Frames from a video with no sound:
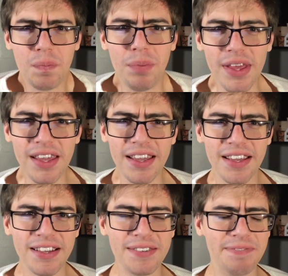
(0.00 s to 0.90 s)

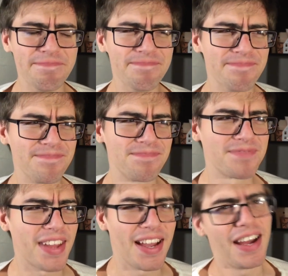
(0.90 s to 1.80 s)
being,
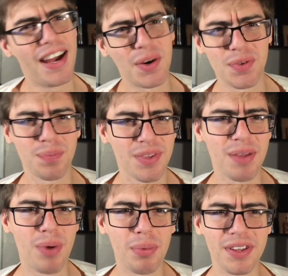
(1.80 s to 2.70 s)
I would say
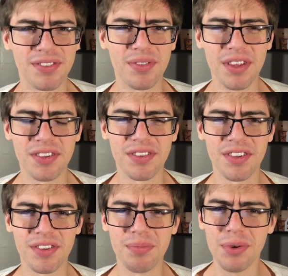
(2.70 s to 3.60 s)
probably as
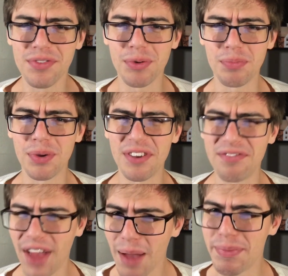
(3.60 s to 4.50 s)
the movie would put it,
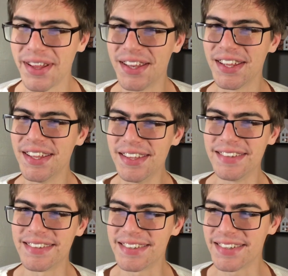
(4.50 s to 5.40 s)
vapid
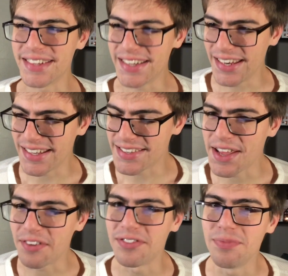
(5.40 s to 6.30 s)
is in
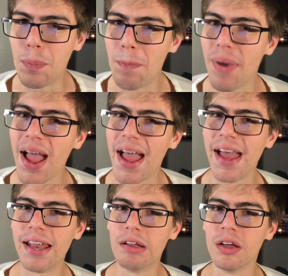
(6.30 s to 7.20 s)
itself
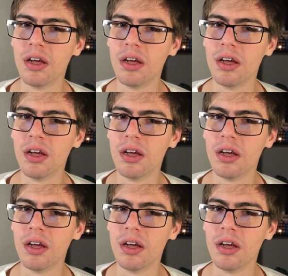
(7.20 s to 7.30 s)
bad.